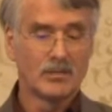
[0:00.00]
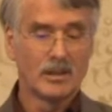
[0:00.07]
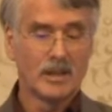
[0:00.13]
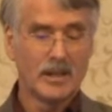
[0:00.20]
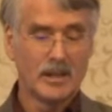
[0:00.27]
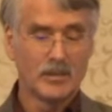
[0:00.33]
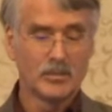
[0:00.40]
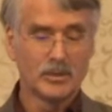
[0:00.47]

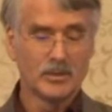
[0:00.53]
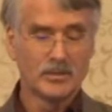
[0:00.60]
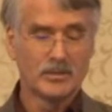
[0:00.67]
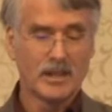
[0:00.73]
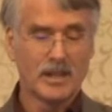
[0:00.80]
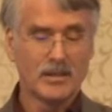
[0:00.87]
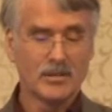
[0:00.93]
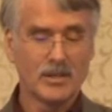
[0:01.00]
reliable
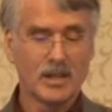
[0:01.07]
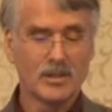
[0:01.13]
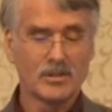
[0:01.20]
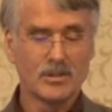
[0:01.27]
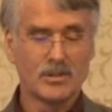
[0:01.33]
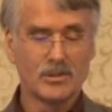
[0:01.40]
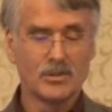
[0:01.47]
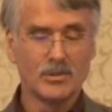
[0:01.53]
data
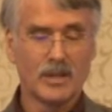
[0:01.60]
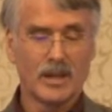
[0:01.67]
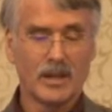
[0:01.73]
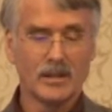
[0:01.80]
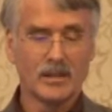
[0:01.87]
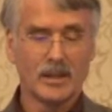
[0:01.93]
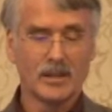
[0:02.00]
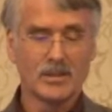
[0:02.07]
sets to do
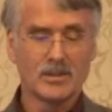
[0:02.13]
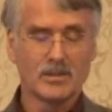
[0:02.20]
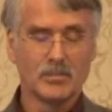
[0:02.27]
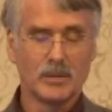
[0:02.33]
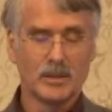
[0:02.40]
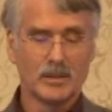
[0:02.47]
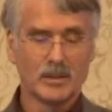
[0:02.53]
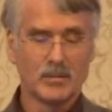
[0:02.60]
that, and it's a
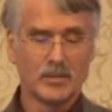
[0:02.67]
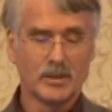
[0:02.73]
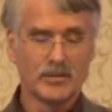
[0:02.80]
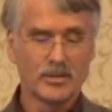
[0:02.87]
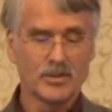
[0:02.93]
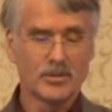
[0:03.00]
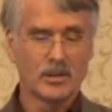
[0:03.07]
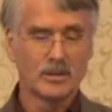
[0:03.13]
little bit
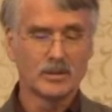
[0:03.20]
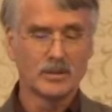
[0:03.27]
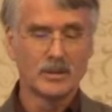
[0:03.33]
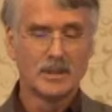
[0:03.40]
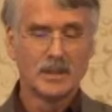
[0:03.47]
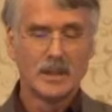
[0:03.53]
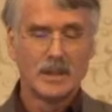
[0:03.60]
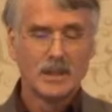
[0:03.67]
of a struggle.